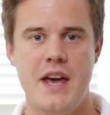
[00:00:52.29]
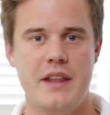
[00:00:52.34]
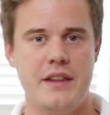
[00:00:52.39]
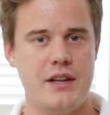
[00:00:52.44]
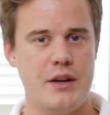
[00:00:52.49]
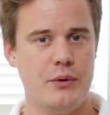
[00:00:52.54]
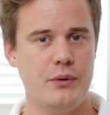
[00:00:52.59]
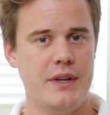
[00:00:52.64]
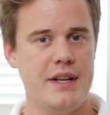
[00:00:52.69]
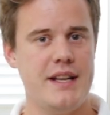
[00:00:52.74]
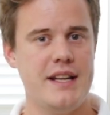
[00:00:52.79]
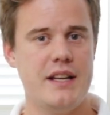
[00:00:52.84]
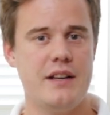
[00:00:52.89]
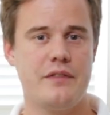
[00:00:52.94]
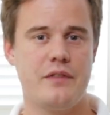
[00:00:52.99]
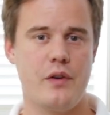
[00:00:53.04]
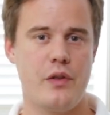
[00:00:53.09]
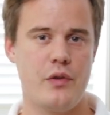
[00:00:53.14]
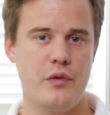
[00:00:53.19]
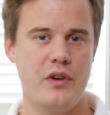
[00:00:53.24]
They only need
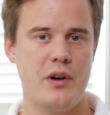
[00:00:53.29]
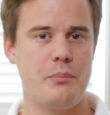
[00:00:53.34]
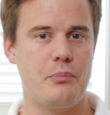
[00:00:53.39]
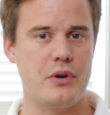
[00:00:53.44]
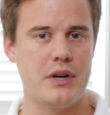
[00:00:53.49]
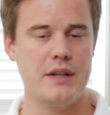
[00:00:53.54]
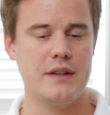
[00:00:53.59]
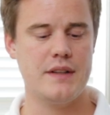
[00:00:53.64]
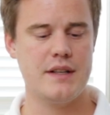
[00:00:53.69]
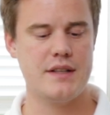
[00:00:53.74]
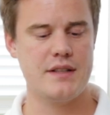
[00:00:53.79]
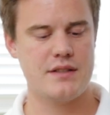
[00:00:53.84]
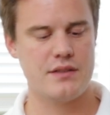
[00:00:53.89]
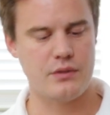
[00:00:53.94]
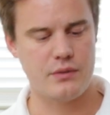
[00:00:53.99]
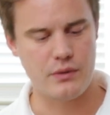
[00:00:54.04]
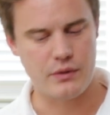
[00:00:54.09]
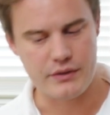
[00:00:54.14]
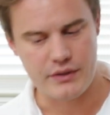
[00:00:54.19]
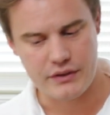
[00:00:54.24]
it for 3D printing,
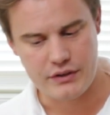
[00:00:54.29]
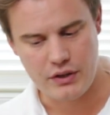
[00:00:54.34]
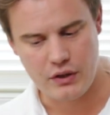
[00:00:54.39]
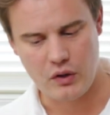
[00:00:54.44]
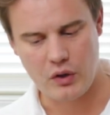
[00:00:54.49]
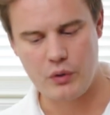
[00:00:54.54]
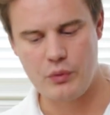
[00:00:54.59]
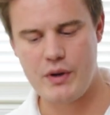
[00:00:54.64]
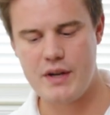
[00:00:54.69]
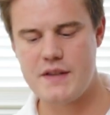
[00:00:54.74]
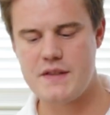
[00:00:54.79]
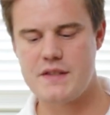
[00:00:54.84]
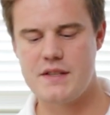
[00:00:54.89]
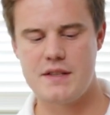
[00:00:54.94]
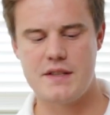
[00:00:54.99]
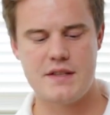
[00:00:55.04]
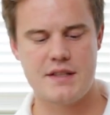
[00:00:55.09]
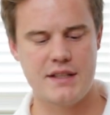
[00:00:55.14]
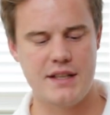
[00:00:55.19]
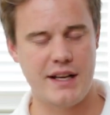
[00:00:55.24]
so the
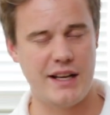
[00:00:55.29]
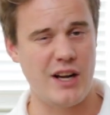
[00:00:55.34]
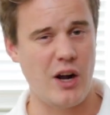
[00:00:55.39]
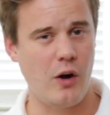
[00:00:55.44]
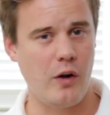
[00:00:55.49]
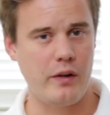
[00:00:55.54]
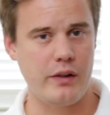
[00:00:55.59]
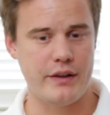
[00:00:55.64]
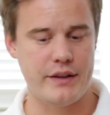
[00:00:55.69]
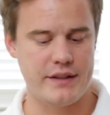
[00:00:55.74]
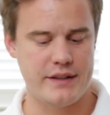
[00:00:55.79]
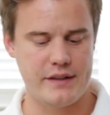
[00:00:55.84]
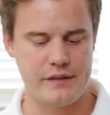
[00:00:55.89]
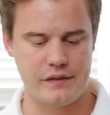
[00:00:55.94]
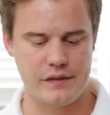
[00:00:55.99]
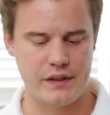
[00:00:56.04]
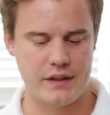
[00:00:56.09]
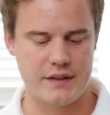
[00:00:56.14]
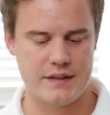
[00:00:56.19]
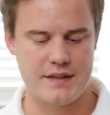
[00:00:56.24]
tolerances, getting all the
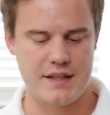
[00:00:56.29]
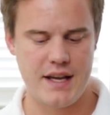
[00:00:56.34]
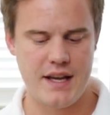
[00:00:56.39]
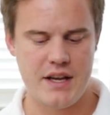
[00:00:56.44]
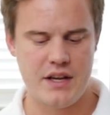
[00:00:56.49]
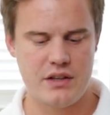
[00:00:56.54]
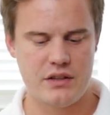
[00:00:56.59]
different